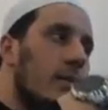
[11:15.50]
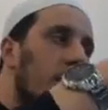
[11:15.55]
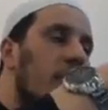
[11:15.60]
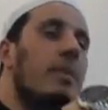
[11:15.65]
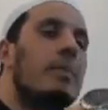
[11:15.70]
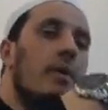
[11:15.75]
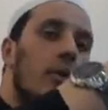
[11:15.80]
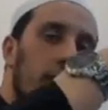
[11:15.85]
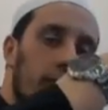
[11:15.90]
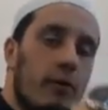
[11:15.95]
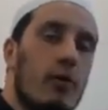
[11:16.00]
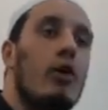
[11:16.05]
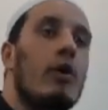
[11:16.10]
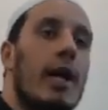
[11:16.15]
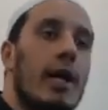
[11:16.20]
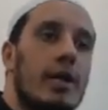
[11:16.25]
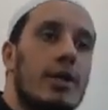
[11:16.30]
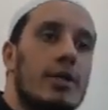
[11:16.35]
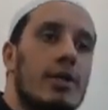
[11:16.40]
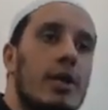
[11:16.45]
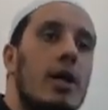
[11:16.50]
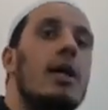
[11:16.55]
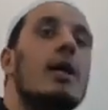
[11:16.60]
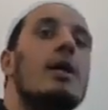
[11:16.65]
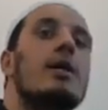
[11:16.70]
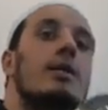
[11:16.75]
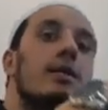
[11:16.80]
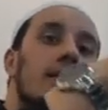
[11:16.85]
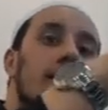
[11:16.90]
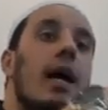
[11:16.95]
the people of Quraysh
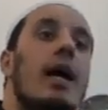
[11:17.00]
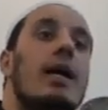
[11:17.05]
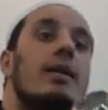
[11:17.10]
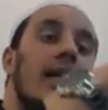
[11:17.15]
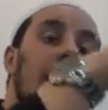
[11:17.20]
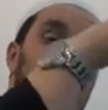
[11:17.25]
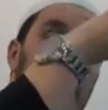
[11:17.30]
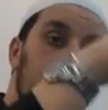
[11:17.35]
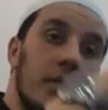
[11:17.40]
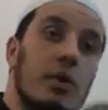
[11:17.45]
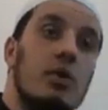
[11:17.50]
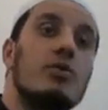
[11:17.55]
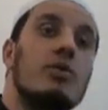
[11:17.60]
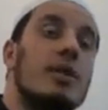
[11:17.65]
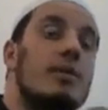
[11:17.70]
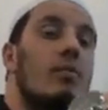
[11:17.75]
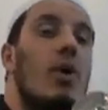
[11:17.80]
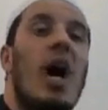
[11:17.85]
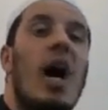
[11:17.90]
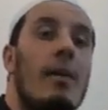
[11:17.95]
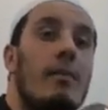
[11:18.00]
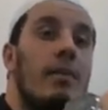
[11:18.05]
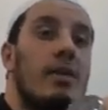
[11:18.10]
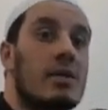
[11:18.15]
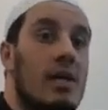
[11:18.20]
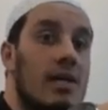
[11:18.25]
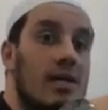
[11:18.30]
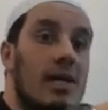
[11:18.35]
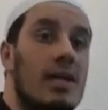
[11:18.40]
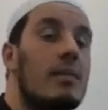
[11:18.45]
started abusing Muhammad.
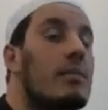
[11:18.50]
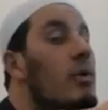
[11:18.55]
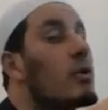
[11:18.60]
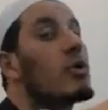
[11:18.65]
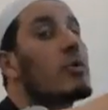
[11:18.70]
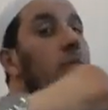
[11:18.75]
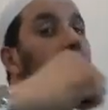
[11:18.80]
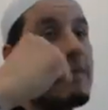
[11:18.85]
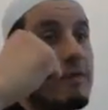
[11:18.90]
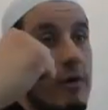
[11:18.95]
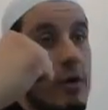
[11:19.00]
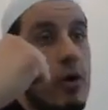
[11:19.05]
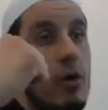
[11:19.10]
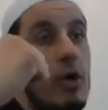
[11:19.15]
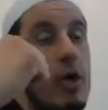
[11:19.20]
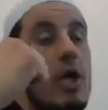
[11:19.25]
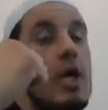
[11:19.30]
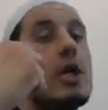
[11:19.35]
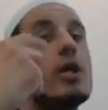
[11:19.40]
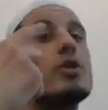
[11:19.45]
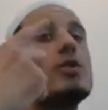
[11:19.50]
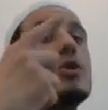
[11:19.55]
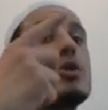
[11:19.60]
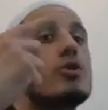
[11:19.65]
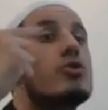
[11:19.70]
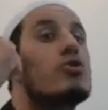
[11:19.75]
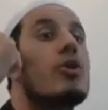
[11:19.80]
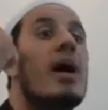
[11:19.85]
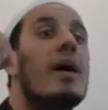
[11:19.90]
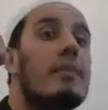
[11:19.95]
Because before, they
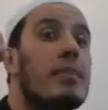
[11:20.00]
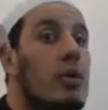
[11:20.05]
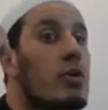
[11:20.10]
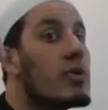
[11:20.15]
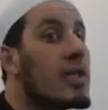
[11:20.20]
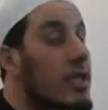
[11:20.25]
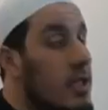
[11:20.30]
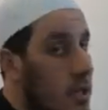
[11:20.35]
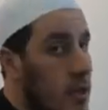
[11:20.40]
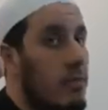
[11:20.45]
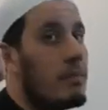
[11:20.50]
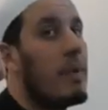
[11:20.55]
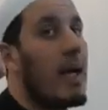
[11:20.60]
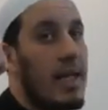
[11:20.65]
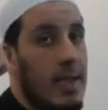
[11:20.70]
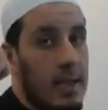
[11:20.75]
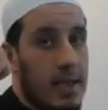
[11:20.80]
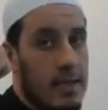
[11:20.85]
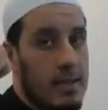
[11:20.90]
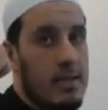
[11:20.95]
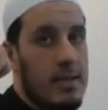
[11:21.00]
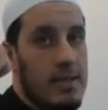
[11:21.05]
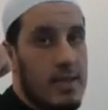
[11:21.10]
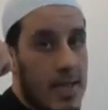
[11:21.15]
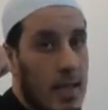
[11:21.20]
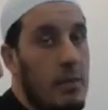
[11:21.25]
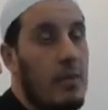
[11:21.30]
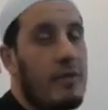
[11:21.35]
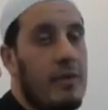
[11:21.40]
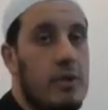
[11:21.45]
used to abuse his companions,
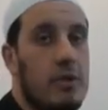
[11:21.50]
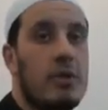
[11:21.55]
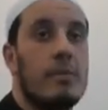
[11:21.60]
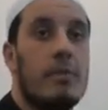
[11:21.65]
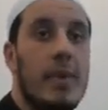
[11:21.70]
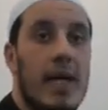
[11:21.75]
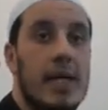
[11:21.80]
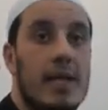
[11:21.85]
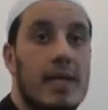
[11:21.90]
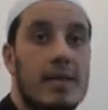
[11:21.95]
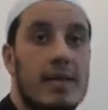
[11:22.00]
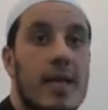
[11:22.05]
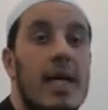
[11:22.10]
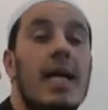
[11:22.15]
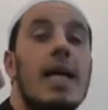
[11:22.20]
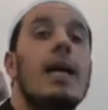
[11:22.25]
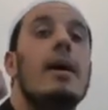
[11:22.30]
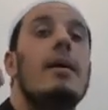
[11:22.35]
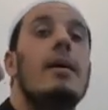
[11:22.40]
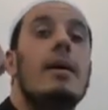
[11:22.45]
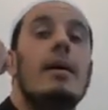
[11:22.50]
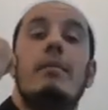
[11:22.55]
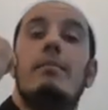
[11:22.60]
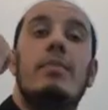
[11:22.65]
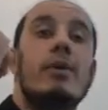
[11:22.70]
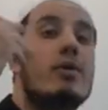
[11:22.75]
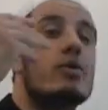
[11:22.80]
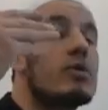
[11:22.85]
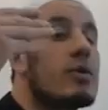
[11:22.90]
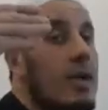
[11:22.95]
some of his companions.
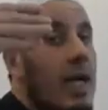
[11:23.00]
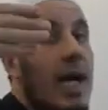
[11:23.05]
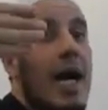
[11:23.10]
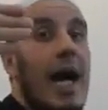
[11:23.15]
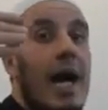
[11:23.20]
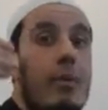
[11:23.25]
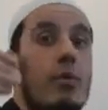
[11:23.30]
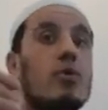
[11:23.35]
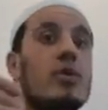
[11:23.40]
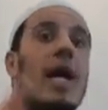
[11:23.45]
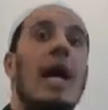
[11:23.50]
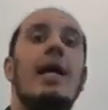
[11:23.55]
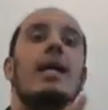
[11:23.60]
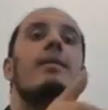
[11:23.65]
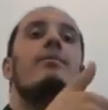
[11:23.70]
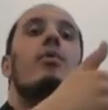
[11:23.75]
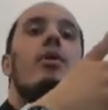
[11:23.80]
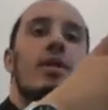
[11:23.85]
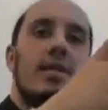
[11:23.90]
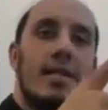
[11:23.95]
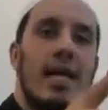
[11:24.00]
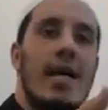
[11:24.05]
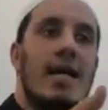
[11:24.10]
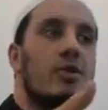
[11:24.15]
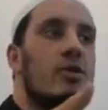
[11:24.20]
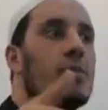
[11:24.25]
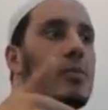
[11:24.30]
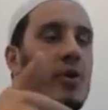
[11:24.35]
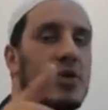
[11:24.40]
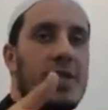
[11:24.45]
Because Abu Talib was there
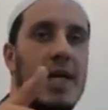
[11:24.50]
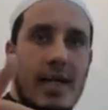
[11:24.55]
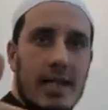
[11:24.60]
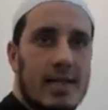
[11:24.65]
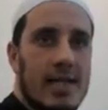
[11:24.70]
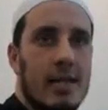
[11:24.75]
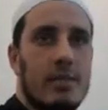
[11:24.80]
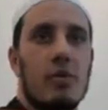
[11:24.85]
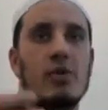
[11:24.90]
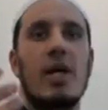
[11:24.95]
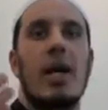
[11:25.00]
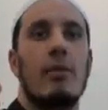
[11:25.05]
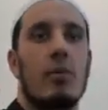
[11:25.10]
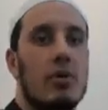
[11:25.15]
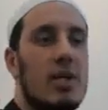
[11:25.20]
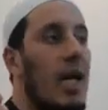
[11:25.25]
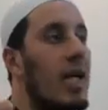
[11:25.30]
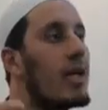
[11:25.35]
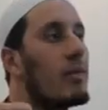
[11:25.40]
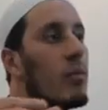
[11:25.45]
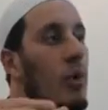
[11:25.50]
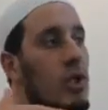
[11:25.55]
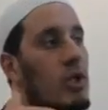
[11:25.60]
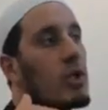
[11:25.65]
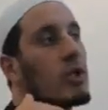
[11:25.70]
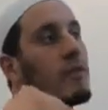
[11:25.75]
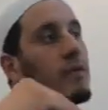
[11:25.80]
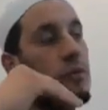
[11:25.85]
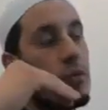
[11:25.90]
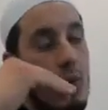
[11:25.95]
to protect him. Because Abu Talib was
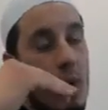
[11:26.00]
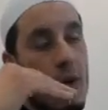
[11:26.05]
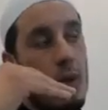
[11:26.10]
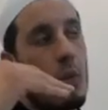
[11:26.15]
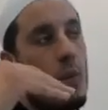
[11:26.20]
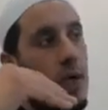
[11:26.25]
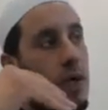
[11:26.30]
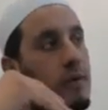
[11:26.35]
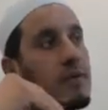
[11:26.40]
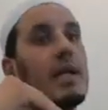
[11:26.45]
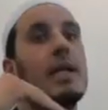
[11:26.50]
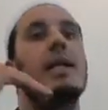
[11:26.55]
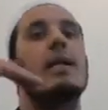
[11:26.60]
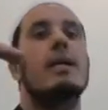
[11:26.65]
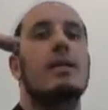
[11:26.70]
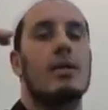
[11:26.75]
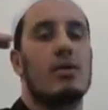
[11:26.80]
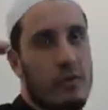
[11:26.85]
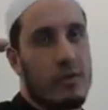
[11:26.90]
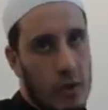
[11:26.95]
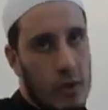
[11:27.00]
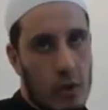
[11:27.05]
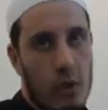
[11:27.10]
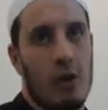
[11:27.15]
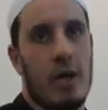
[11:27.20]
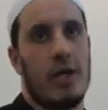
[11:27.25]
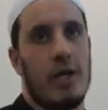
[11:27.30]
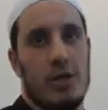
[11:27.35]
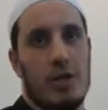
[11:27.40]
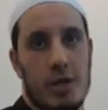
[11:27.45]
one of, one of the leaders of the
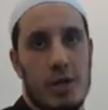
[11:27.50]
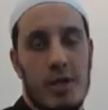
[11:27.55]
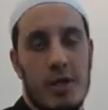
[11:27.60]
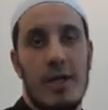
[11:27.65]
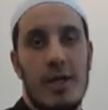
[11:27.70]
Quraysh.